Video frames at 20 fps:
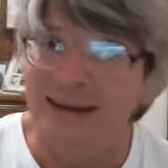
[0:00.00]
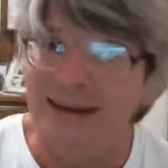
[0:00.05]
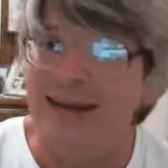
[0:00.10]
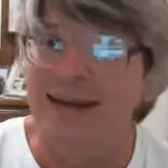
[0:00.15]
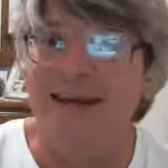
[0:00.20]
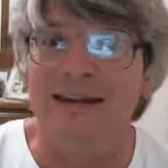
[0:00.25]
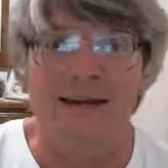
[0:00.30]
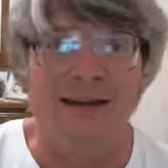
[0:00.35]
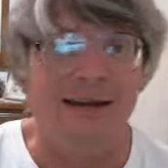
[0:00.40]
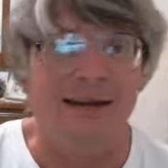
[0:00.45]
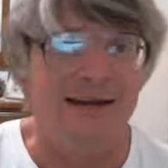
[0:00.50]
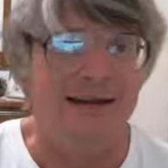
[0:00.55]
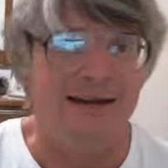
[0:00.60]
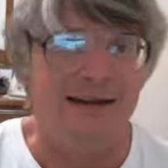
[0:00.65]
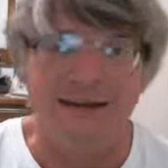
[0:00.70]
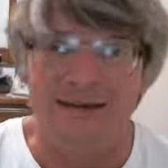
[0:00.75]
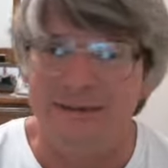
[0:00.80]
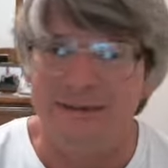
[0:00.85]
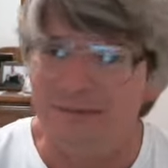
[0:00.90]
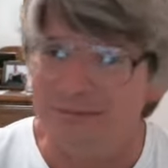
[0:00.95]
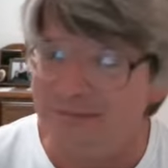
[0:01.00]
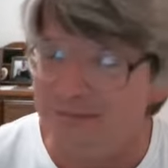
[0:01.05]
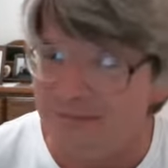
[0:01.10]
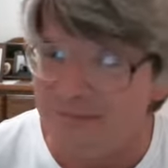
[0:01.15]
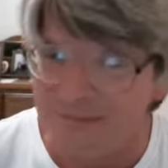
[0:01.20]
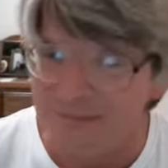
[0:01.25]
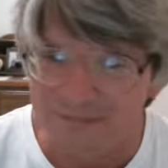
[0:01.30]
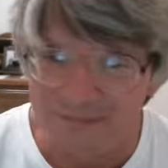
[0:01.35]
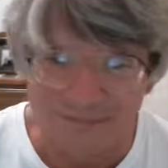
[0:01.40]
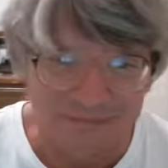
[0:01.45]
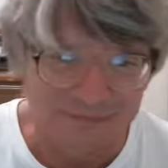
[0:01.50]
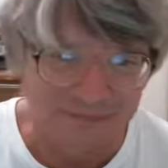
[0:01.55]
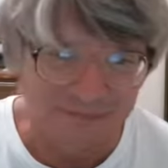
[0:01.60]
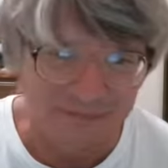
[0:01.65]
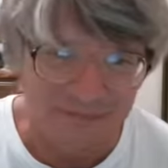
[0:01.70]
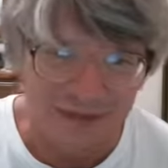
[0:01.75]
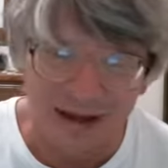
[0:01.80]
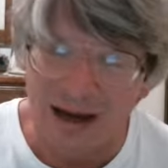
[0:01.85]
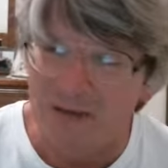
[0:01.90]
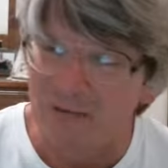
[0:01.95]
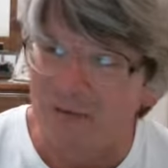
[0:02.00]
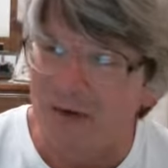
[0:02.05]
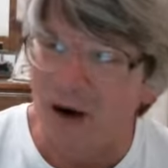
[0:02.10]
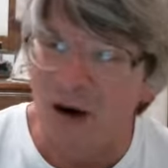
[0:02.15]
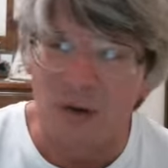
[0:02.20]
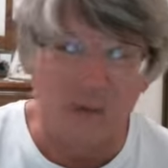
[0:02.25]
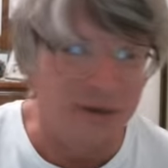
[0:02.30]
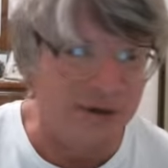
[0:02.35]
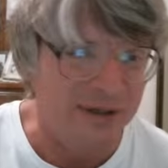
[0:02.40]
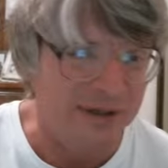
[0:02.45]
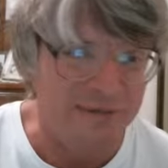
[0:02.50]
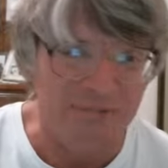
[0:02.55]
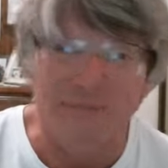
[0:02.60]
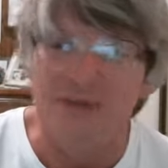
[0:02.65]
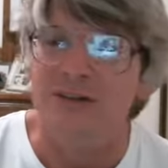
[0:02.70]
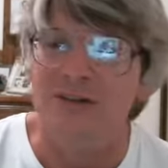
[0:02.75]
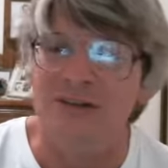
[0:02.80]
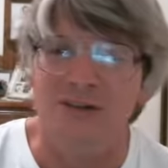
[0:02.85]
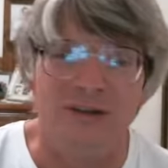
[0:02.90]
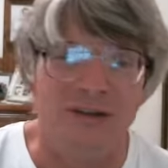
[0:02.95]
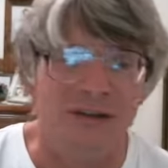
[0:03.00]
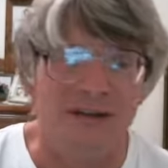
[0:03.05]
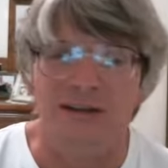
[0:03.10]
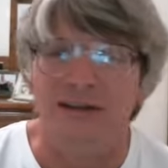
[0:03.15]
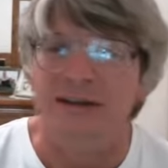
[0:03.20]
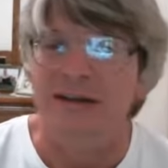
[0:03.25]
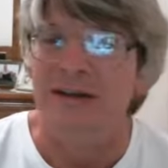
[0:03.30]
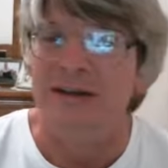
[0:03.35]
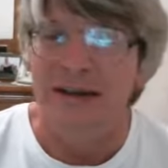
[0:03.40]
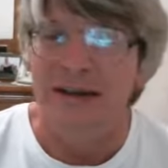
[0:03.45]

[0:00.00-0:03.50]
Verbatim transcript: Hitline. I've already mentioned it.